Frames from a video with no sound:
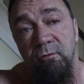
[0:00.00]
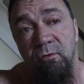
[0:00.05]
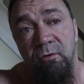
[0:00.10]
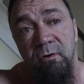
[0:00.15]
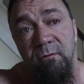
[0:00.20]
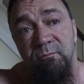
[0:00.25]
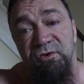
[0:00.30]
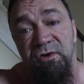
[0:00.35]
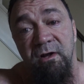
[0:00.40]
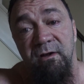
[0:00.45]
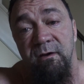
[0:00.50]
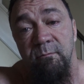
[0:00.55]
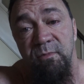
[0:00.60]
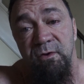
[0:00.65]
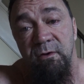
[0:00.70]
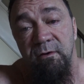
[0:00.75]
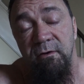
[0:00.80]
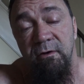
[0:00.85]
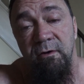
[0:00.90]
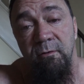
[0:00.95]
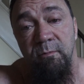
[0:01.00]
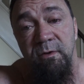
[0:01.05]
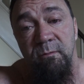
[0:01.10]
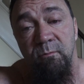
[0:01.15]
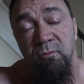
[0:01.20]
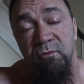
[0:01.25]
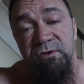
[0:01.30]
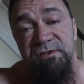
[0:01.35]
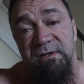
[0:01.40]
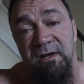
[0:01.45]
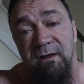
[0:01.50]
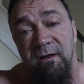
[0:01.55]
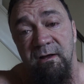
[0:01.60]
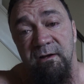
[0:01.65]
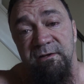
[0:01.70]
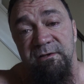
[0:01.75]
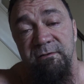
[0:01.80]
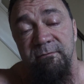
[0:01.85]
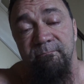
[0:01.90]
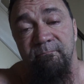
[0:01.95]
or I'm trying to build a little bit more
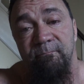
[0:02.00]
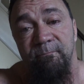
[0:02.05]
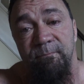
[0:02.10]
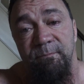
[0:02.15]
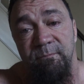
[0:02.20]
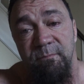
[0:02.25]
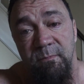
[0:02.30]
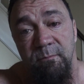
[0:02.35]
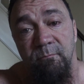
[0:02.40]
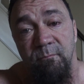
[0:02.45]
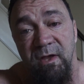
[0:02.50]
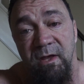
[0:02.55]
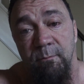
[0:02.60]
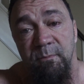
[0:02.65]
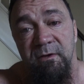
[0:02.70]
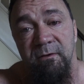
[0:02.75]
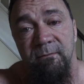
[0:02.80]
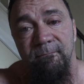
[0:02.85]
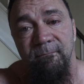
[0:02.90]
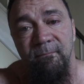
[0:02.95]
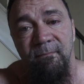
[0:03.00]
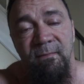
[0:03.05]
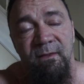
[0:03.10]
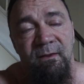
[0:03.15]
size, maybe.